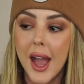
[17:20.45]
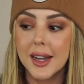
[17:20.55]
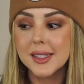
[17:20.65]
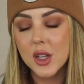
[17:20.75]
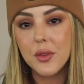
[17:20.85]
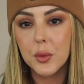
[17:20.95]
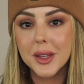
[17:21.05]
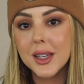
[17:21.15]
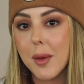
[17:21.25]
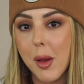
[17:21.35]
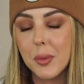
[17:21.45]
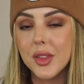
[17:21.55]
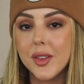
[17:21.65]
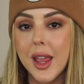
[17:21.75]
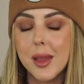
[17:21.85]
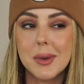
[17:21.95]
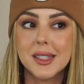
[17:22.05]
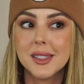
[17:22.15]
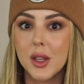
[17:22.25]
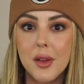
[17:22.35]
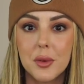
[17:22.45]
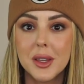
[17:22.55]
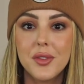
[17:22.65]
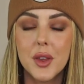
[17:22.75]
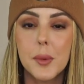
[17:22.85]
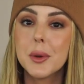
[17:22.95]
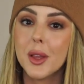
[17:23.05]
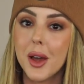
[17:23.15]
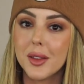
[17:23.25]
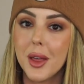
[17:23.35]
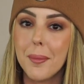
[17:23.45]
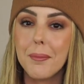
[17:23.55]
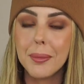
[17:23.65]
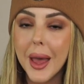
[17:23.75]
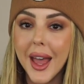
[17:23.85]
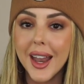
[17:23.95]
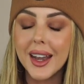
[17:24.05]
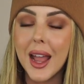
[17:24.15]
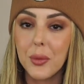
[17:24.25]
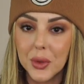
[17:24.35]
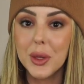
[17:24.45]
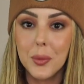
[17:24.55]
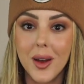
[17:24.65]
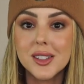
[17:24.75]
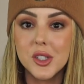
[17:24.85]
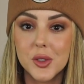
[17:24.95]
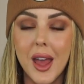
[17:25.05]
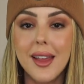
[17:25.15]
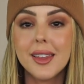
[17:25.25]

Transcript: And I still haven't really come up with the name, and I still haven't really filmed a lot of them, but I really want to do that.